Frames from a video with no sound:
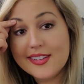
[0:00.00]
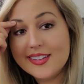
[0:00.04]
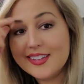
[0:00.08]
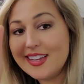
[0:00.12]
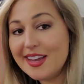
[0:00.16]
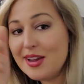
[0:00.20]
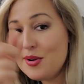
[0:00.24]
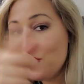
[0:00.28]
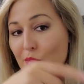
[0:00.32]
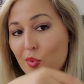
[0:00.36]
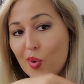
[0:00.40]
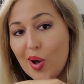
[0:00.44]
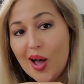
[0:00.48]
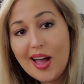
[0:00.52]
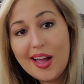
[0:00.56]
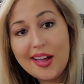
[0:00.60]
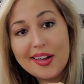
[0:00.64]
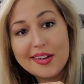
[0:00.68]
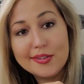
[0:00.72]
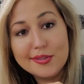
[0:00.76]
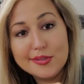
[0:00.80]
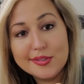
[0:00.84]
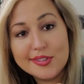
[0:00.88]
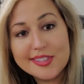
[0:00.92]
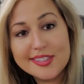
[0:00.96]
They
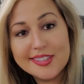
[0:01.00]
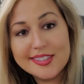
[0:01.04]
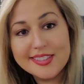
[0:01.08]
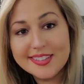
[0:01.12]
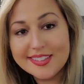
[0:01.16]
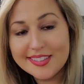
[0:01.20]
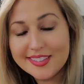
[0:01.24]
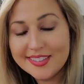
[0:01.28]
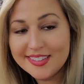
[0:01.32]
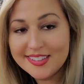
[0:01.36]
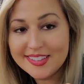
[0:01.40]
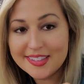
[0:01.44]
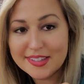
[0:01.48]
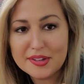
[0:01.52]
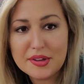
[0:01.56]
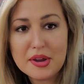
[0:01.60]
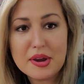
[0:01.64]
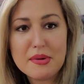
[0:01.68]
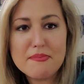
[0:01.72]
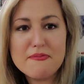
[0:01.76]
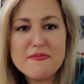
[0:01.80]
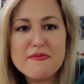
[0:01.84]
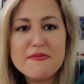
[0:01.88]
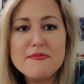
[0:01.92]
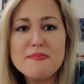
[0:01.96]
wild. They're
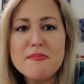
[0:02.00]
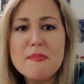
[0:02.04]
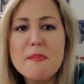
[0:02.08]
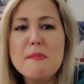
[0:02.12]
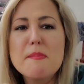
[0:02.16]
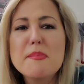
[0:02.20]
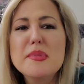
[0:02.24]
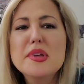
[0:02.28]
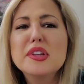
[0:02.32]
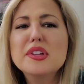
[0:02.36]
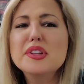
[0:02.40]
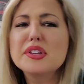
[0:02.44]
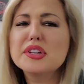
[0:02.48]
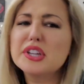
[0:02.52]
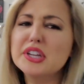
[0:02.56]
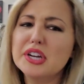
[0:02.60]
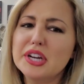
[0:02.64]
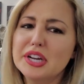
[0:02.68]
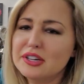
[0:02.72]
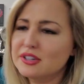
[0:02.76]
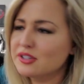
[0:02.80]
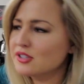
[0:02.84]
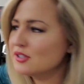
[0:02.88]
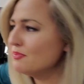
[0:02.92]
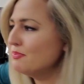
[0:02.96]
like
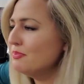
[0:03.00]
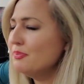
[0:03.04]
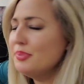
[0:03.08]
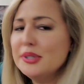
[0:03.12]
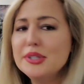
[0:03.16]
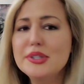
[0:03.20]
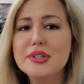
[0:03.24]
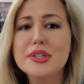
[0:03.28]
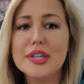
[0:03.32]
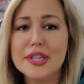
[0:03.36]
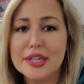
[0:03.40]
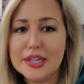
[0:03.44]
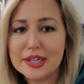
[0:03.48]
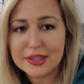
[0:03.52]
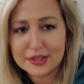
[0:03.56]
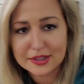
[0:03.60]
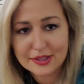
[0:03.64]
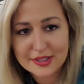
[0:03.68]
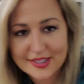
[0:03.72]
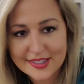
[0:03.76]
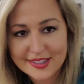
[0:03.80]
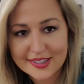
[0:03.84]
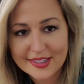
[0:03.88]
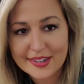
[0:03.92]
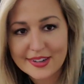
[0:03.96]
millionaires,
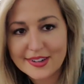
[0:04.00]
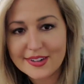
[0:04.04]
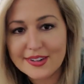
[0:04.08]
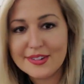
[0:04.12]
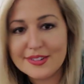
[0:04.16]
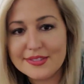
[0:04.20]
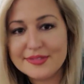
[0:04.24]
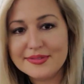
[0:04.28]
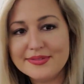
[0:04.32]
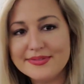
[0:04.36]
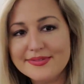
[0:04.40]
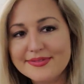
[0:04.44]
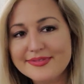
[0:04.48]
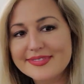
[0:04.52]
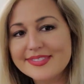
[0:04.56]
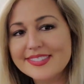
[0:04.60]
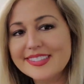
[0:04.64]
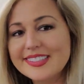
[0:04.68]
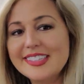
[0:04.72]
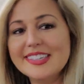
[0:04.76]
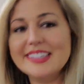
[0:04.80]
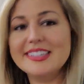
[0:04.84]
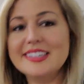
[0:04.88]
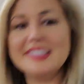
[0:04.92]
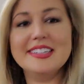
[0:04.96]
billionaires, and they're all
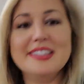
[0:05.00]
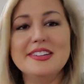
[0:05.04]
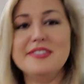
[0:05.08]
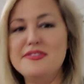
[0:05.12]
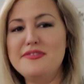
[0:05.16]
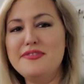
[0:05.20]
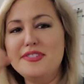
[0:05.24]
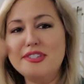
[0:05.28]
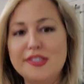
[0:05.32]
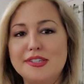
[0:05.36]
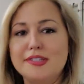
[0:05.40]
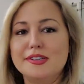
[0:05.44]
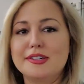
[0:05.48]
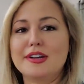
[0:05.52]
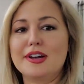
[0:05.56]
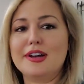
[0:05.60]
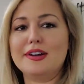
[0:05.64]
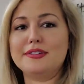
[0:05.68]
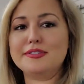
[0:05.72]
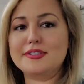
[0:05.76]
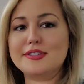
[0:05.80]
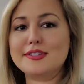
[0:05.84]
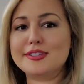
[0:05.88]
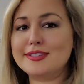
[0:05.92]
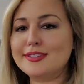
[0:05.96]
getting into
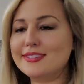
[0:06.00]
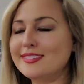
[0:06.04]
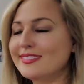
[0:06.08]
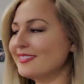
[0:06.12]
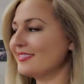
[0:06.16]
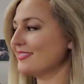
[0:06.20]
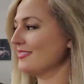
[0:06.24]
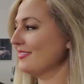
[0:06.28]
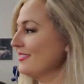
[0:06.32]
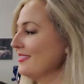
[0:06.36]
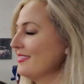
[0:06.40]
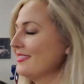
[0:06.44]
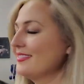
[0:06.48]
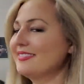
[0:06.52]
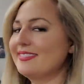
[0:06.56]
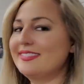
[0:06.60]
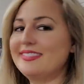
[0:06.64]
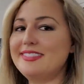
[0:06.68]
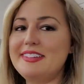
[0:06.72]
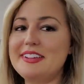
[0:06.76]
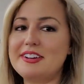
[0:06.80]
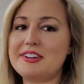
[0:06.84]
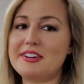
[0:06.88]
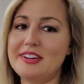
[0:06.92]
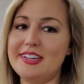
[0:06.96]
fisticuffs.
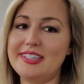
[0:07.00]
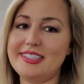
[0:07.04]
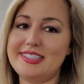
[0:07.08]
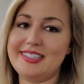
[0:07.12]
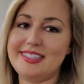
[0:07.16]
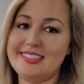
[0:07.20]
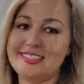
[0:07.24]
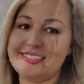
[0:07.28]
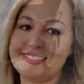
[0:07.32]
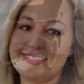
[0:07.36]
They're crazy.